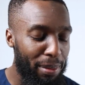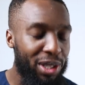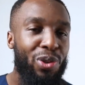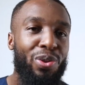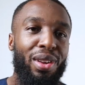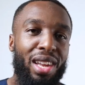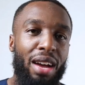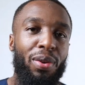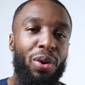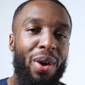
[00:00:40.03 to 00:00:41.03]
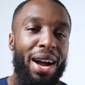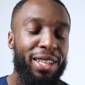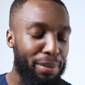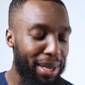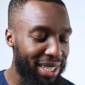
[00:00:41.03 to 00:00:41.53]
but you know love
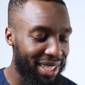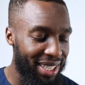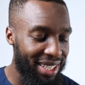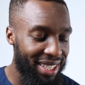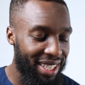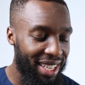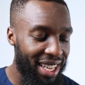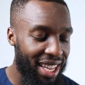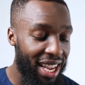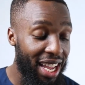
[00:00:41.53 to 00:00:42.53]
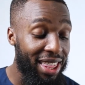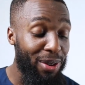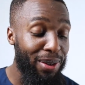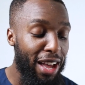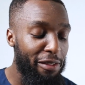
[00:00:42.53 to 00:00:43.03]
requires patience. And
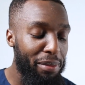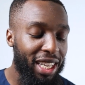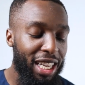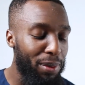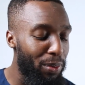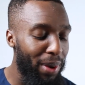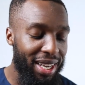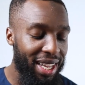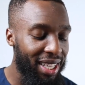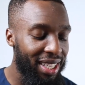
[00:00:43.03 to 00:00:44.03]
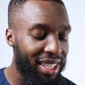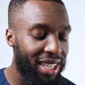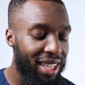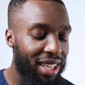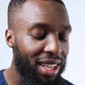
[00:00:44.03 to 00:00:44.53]
though love may keep you waiting,
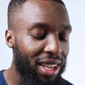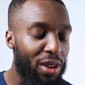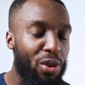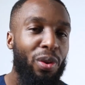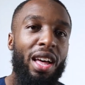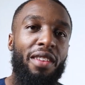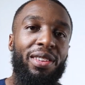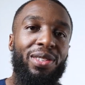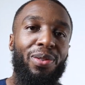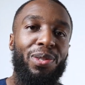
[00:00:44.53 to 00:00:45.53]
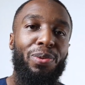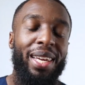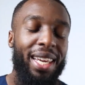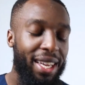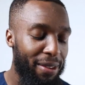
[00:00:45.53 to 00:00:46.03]
you know love it's on its way
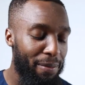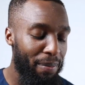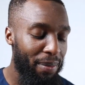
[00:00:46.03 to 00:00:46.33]
in.